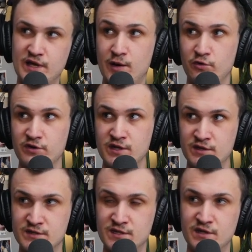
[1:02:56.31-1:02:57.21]
that were in
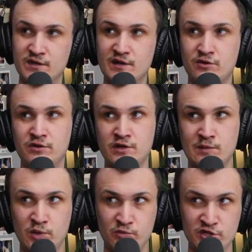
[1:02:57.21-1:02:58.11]
the city that couldn't
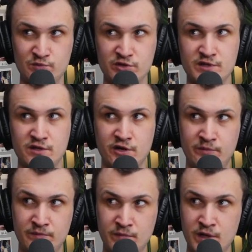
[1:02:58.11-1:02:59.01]
come to Bridgeport to
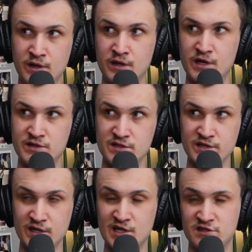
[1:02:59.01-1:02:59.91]
come and just
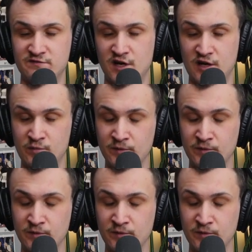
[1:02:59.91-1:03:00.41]
like catch a vibe.